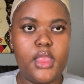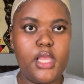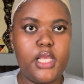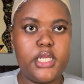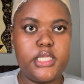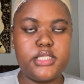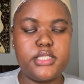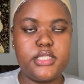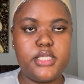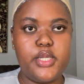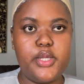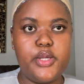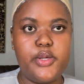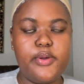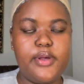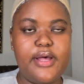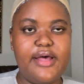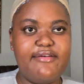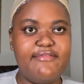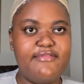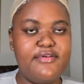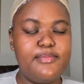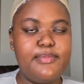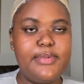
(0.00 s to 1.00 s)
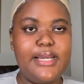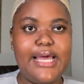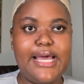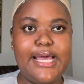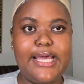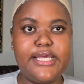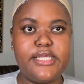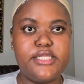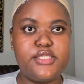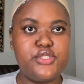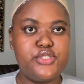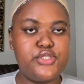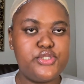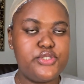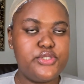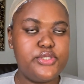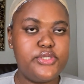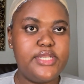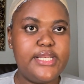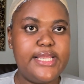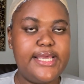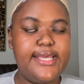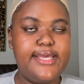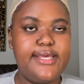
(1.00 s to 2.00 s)
So I've applied 2
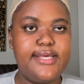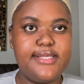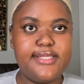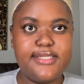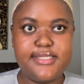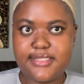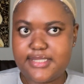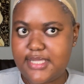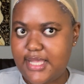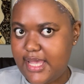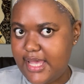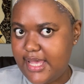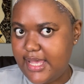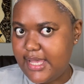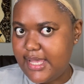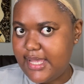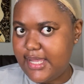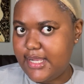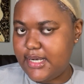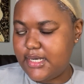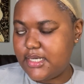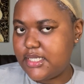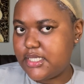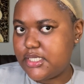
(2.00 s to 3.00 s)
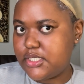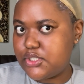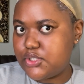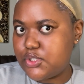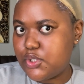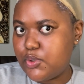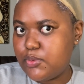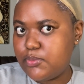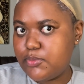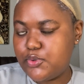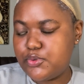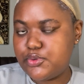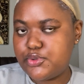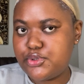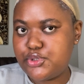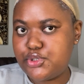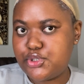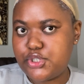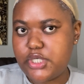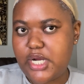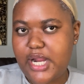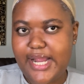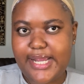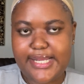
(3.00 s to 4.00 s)
layers and it is almost
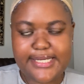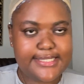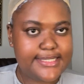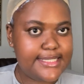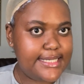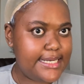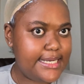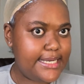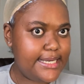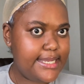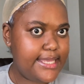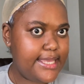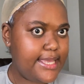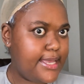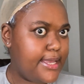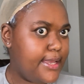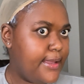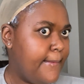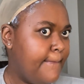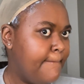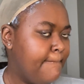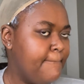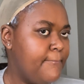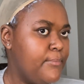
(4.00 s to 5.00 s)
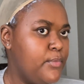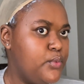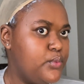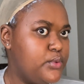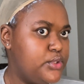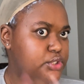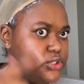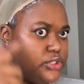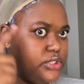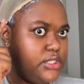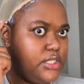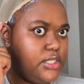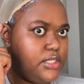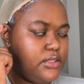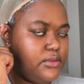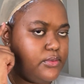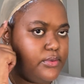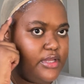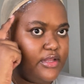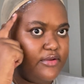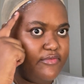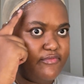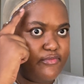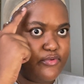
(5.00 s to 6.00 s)
dried clear. We're just gonna
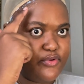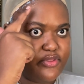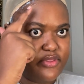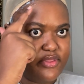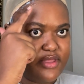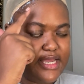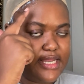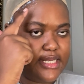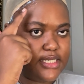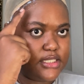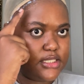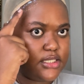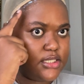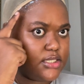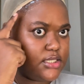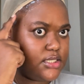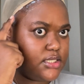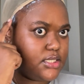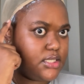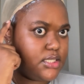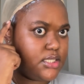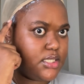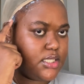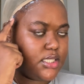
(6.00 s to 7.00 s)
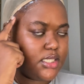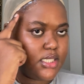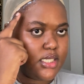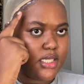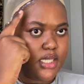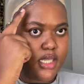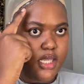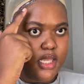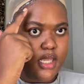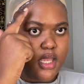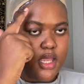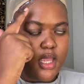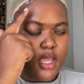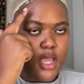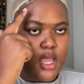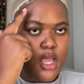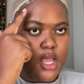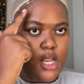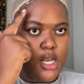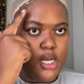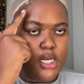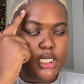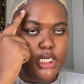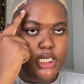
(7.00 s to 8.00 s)
wait for that
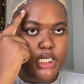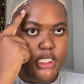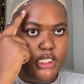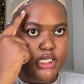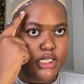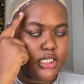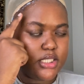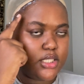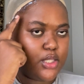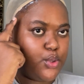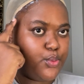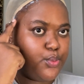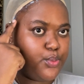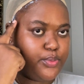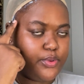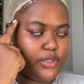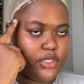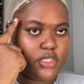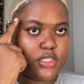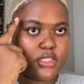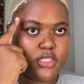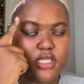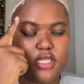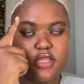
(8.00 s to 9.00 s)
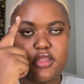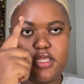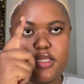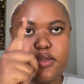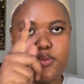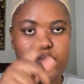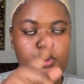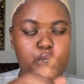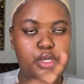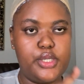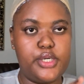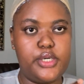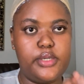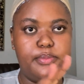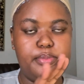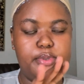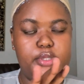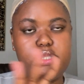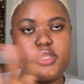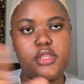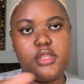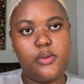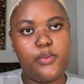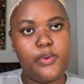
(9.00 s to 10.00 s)
little bit and then we're gonna
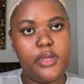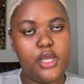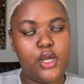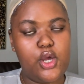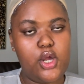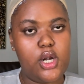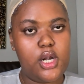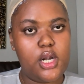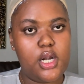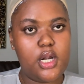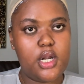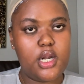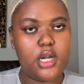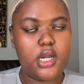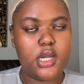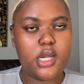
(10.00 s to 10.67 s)
put the wig on.